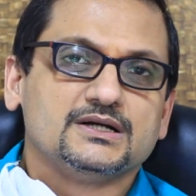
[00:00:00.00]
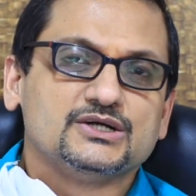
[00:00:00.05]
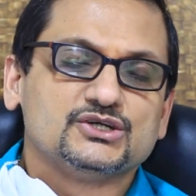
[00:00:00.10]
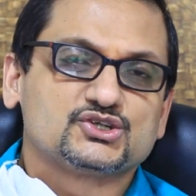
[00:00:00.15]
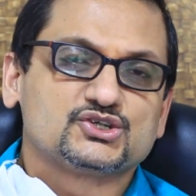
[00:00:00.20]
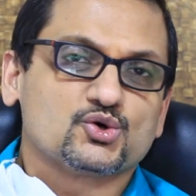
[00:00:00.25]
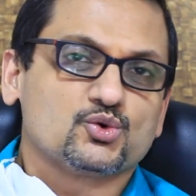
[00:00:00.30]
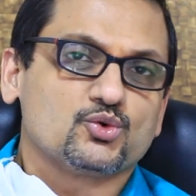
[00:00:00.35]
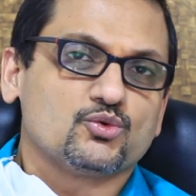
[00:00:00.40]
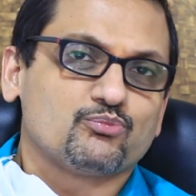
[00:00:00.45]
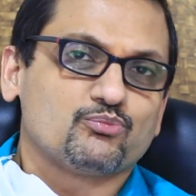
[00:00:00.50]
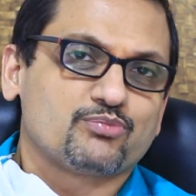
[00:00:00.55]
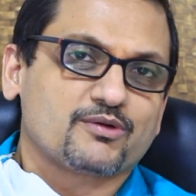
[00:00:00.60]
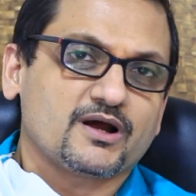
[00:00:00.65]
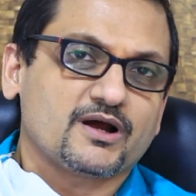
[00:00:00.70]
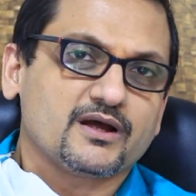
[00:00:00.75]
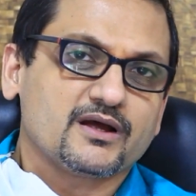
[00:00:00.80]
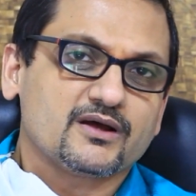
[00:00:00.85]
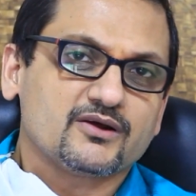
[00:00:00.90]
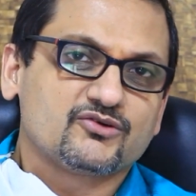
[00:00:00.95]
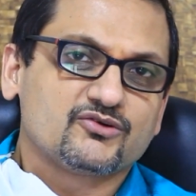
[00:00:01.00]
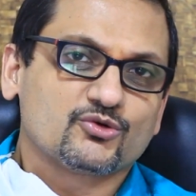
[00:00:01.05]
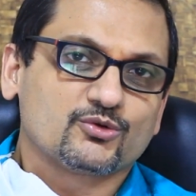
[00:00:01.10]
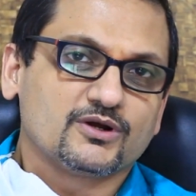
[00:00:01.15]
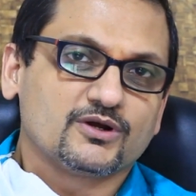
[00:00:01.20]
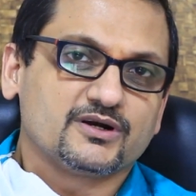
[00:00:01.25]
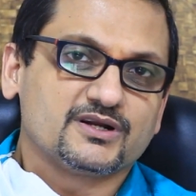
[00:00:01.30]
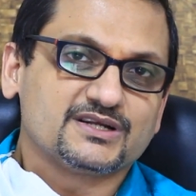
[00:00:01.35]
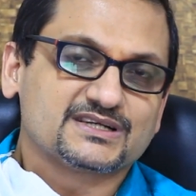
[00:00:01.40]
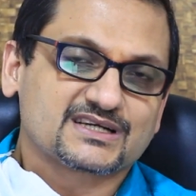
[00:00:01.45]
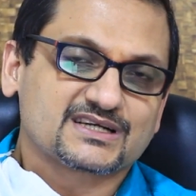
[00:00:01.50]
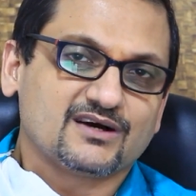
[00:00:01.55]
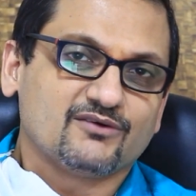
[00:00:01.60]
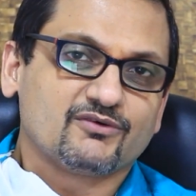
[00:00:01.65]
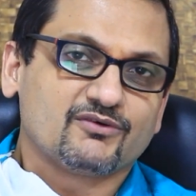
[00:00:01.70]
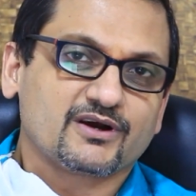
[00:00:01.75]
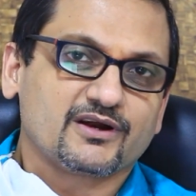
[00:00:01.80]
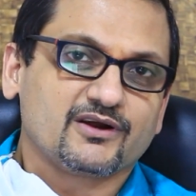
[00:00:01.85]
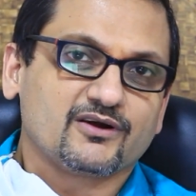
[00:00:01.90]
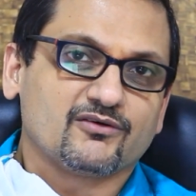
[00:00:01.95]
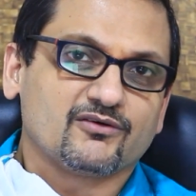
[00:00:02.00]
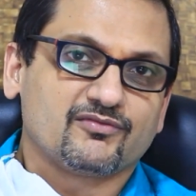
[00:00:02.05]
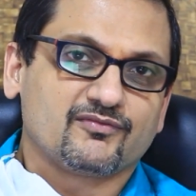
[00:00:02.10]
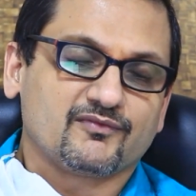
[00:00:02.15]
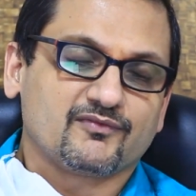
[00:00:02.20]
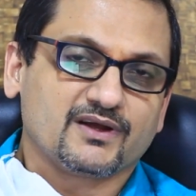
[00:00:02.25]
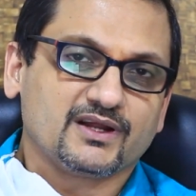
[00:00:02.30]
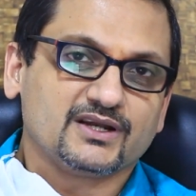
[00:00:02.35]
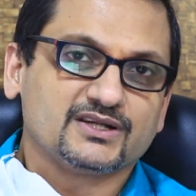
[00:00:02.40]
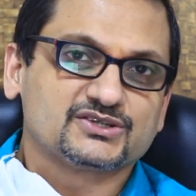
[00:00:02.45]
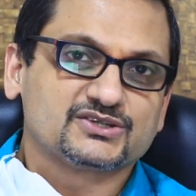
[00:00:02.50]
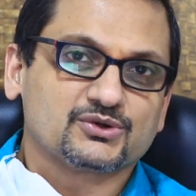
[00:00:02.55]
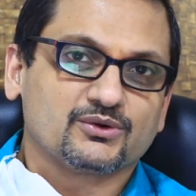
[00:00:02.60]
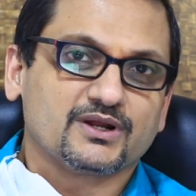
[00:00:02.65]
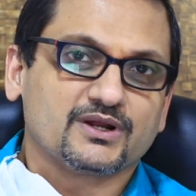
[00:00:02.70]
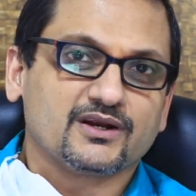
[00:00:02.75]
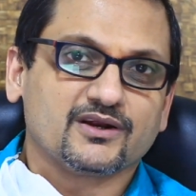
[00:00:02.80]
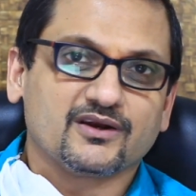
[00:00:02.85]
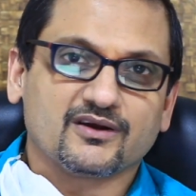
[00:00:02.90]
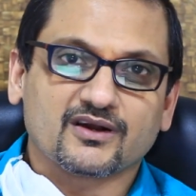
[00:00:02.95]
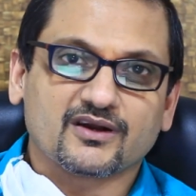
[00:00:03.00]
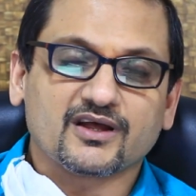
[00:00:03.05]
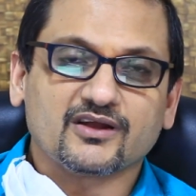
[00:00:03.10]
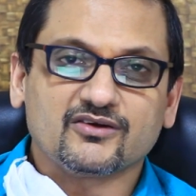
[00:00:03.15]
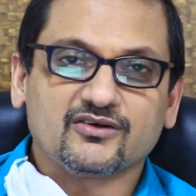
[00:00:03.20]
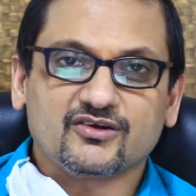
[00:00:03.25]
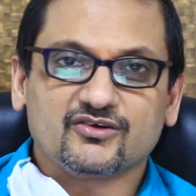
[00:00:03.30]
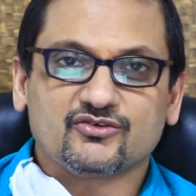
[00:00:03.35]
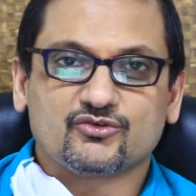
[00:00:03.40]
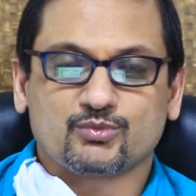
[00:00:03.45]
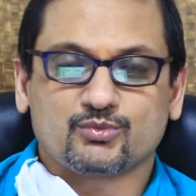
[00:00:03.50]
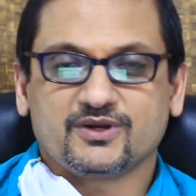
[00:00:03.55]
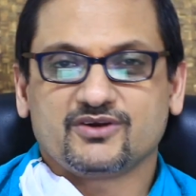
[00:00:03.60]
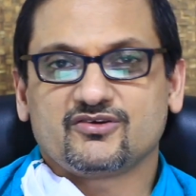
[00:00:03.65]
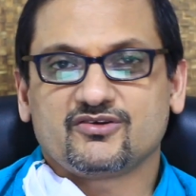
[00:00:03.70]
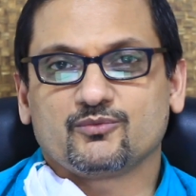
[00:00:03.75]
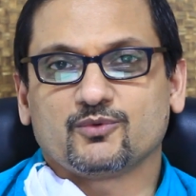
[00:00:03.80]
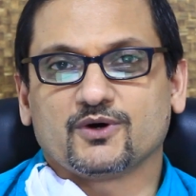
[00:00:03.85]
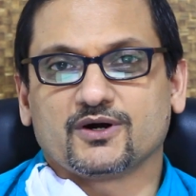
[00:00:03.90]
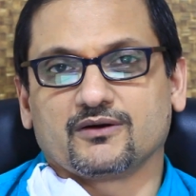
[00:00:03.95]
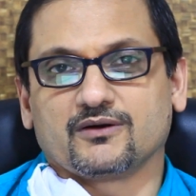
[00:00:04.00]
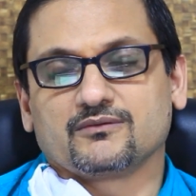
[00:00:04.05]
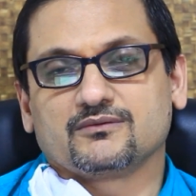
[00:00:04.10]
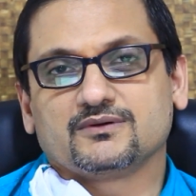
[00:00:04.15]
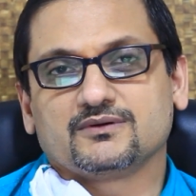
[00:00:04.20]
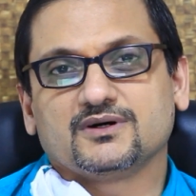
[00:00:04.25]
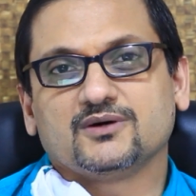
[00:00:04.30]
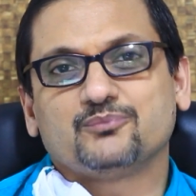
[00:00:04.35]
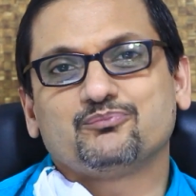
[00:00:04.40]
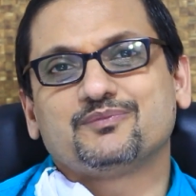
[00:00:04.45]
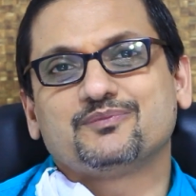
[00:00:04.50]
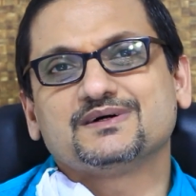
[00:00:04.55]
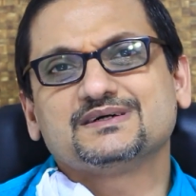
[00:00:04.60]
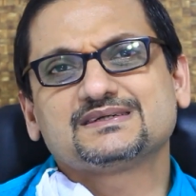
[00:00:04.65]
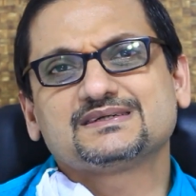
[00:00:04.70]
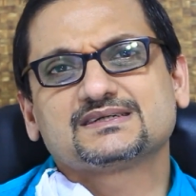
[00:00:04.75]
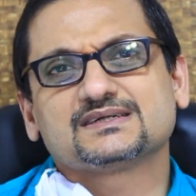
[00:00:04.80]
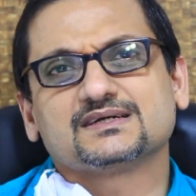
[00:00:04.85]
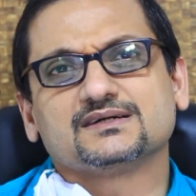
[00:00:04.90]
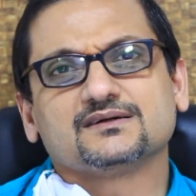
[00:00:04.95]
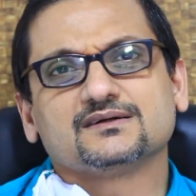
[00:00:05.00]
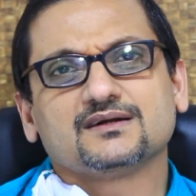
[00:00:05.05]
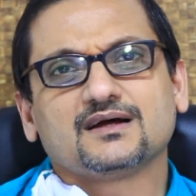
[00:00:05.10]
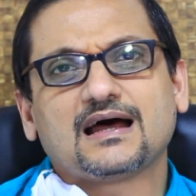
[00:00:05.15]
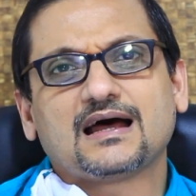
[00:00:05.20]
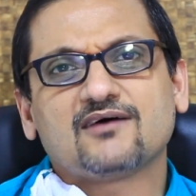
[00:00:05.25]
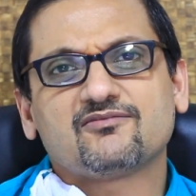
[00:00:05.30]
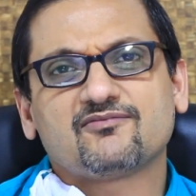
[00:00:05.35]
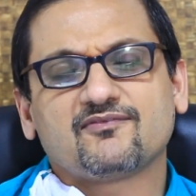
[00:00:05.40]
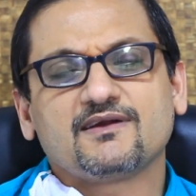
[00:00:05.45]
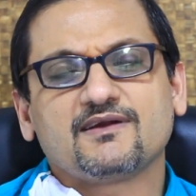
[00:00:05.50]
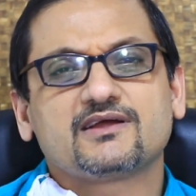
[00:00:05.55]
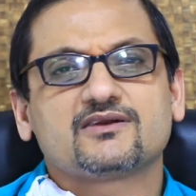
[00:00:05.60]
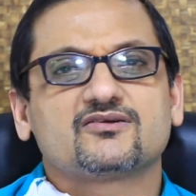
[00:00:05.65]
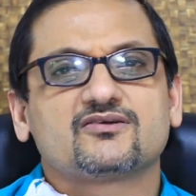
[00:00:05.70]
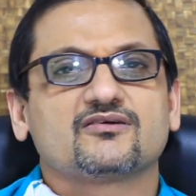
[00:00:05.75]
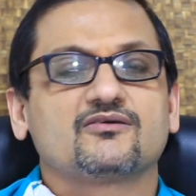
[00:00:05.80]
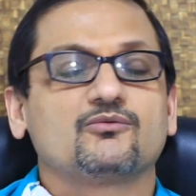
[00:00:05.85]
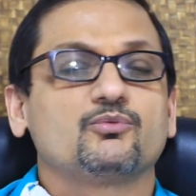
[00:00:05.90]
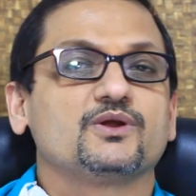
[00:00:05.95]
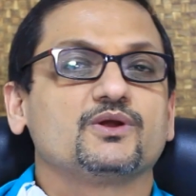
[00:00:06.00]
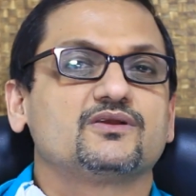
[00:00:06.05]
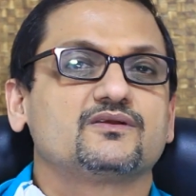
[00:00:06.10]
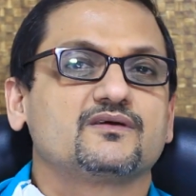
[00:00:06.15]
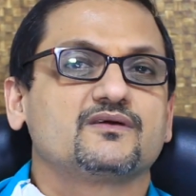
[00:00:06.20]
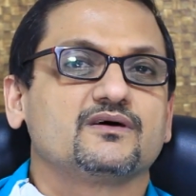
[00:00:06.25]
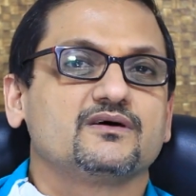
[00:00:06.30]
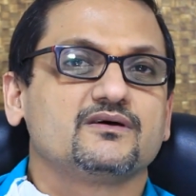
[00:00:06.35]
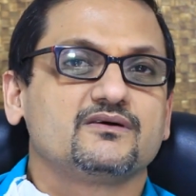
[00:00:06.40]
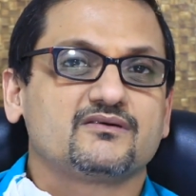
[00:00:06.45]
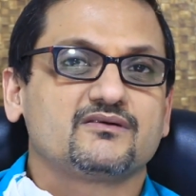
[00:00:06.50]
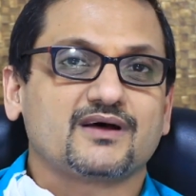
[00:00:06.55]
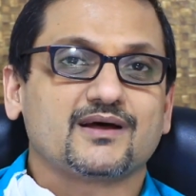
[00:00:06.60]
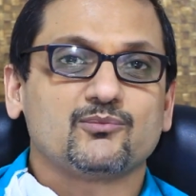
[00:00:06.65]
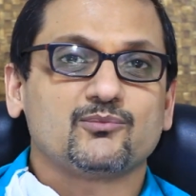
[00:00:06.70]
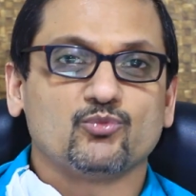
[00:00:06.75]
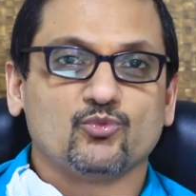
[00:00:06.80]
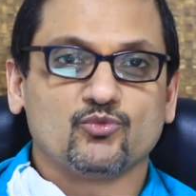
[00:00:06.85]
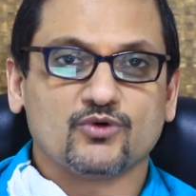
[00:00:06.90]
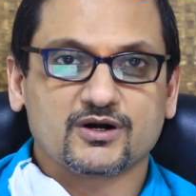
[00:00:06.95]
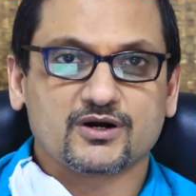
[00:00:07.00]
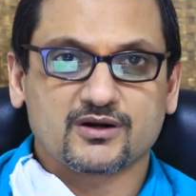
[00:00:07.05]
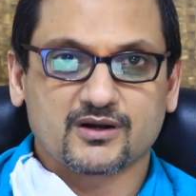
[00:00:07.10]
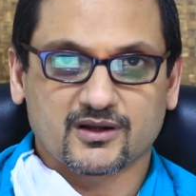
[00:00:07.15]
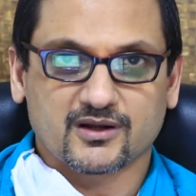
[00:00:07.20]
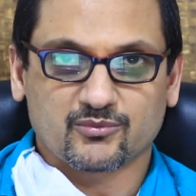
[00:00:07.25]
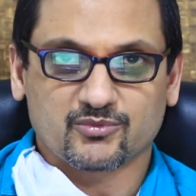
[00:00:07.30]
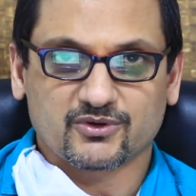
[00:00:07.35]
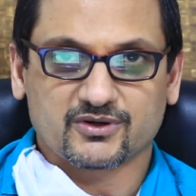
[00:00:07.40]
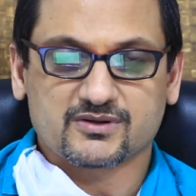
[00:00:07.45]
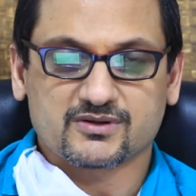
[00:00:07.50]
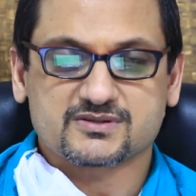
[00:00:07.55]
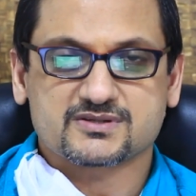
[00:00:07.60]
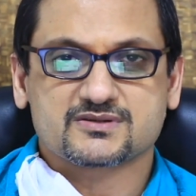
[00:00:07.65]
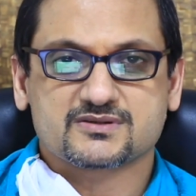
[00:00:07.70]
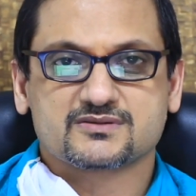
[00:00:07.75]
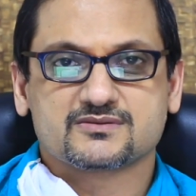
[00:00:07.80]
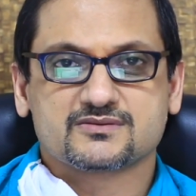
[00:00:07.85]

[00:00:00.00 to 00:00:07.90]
So prior to the discovery of insulin in 1921, a person afflicted with type 1 diabetes